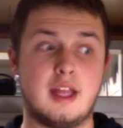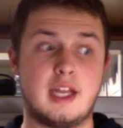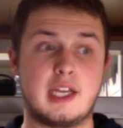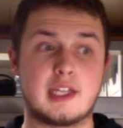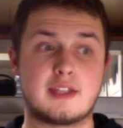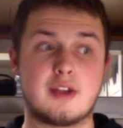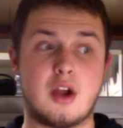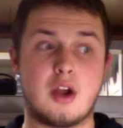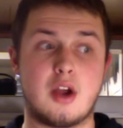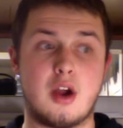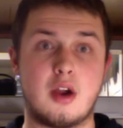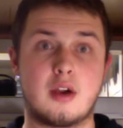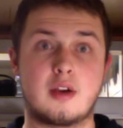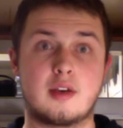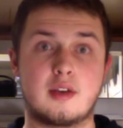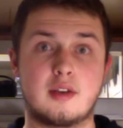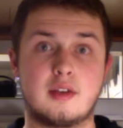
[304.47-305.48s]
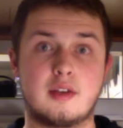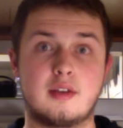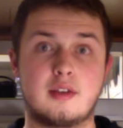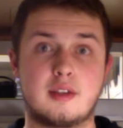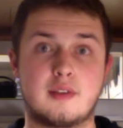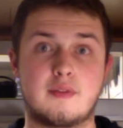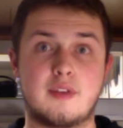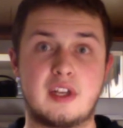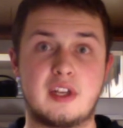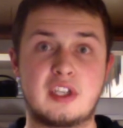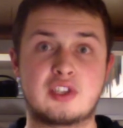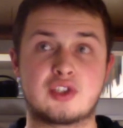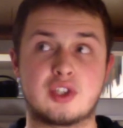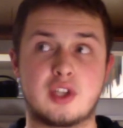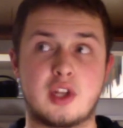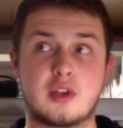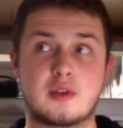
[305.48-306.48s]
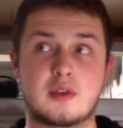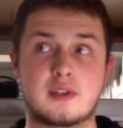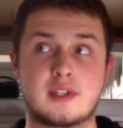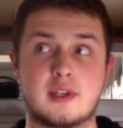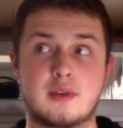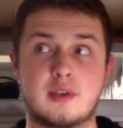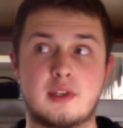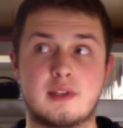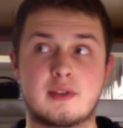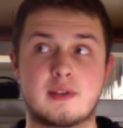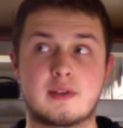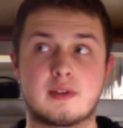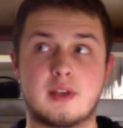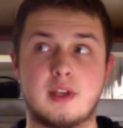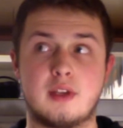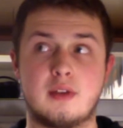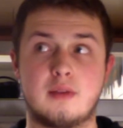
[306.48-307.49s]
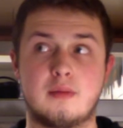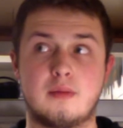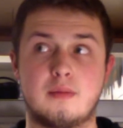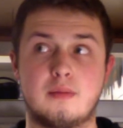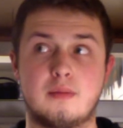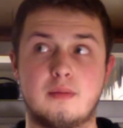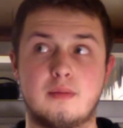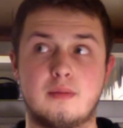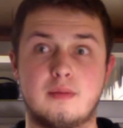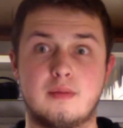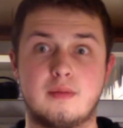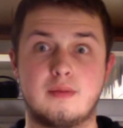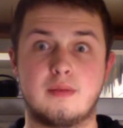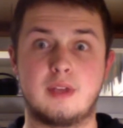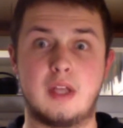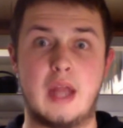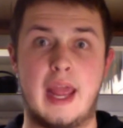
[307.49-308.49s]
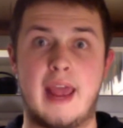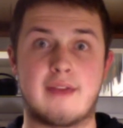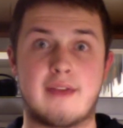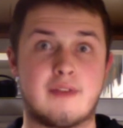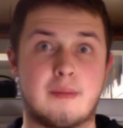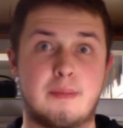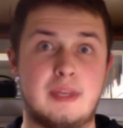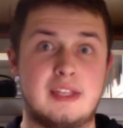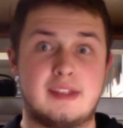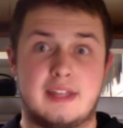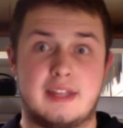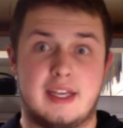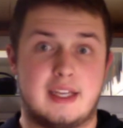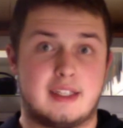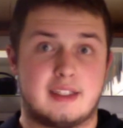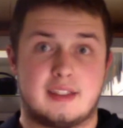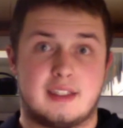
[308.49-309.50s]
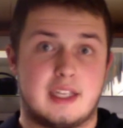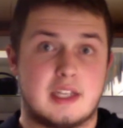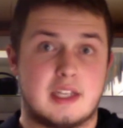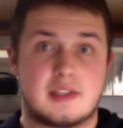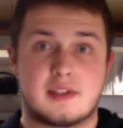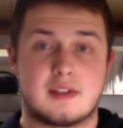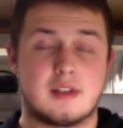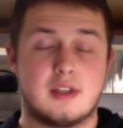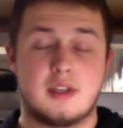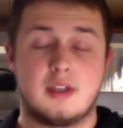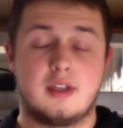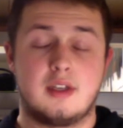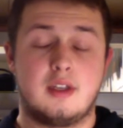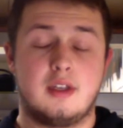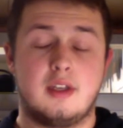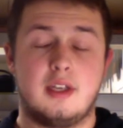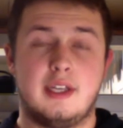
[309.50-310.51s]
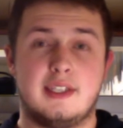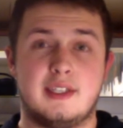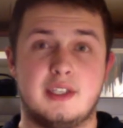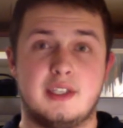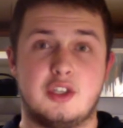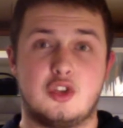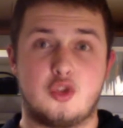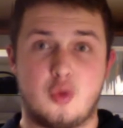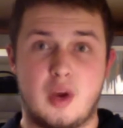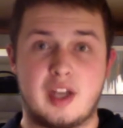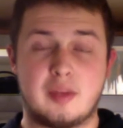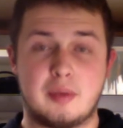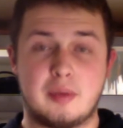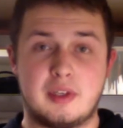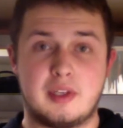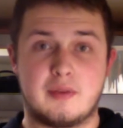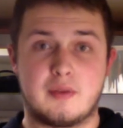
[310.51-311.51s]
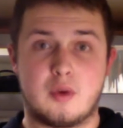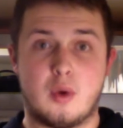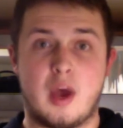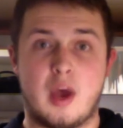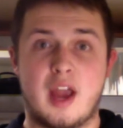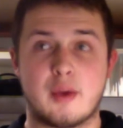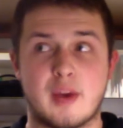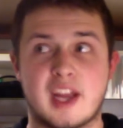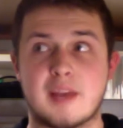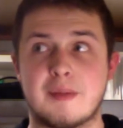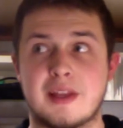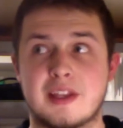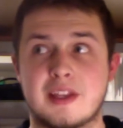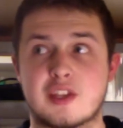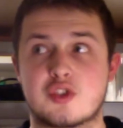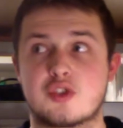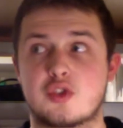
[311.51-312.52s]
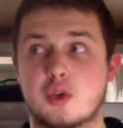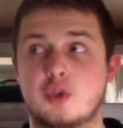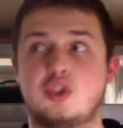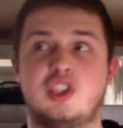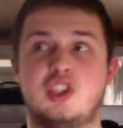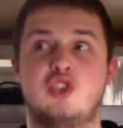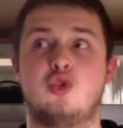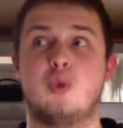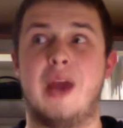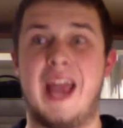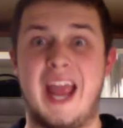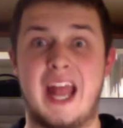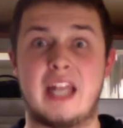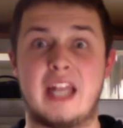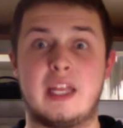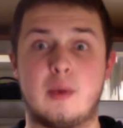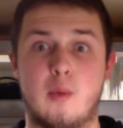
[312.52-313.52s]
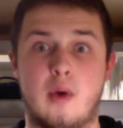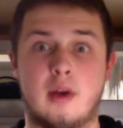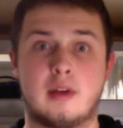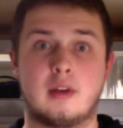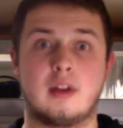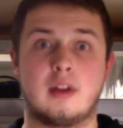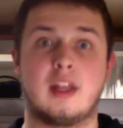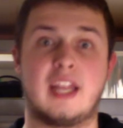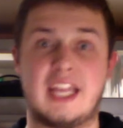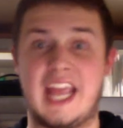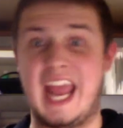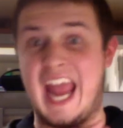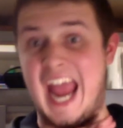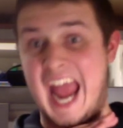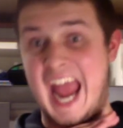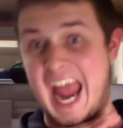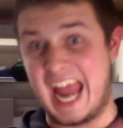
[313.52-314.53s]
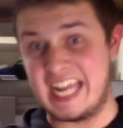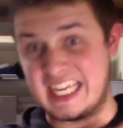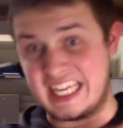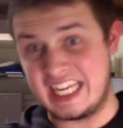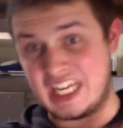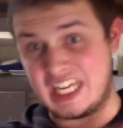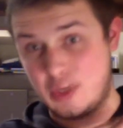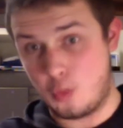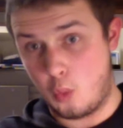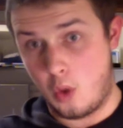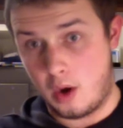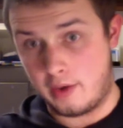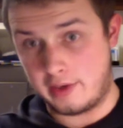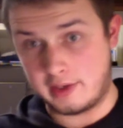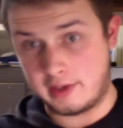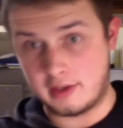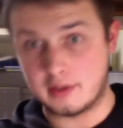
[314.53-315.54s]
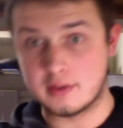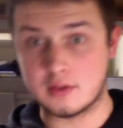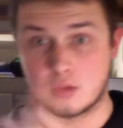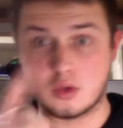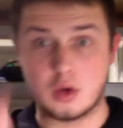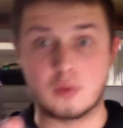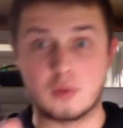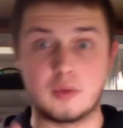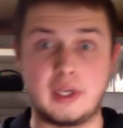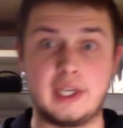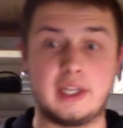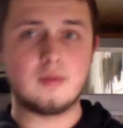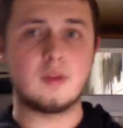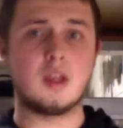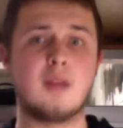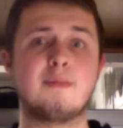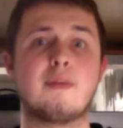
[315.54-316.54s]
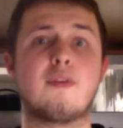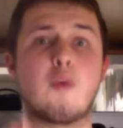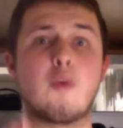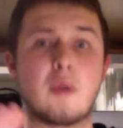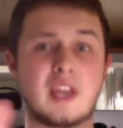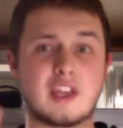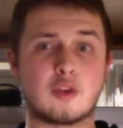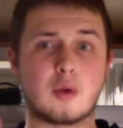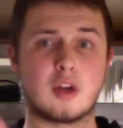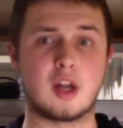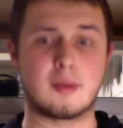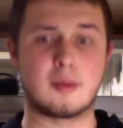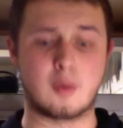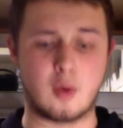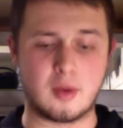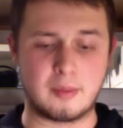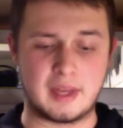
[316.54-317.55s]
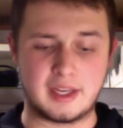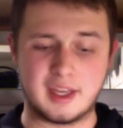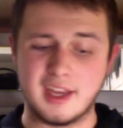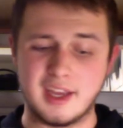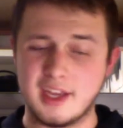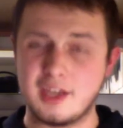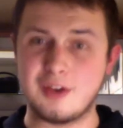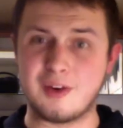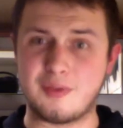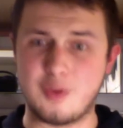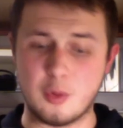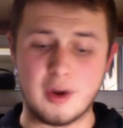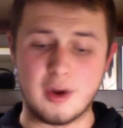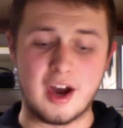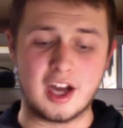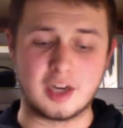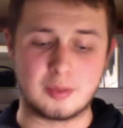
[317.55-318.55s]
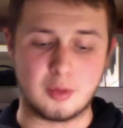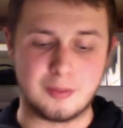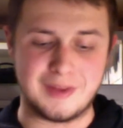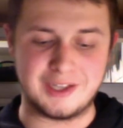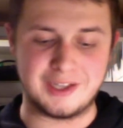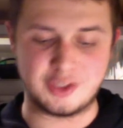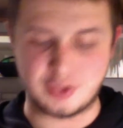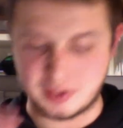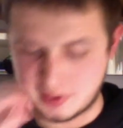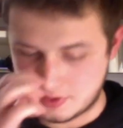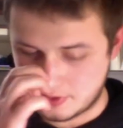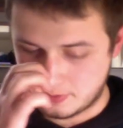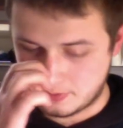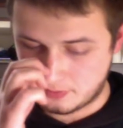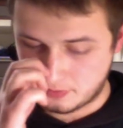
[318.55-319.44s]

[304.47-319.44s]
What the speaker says: it's hard to finish another series and have it beat that. It's incredibly difficult. I recommend this trilogy to anyone, like anyone. So go read it. Before we get to our number one pick, here are a few honorable mentions.